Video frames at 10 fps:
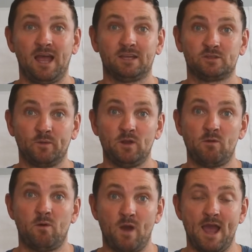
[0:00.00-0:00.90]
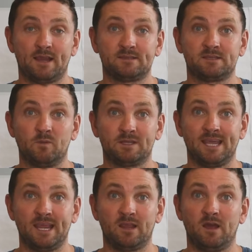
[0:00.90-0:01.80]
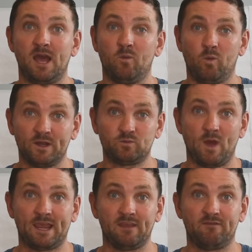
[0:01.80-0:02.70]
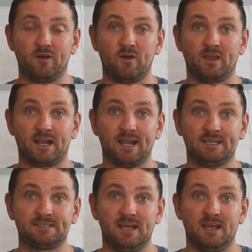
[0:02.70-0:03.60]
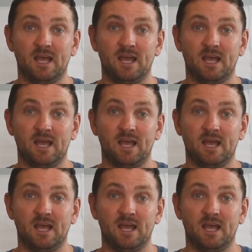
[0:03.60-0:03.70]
So we know what works, and we'll take what is working for other clinics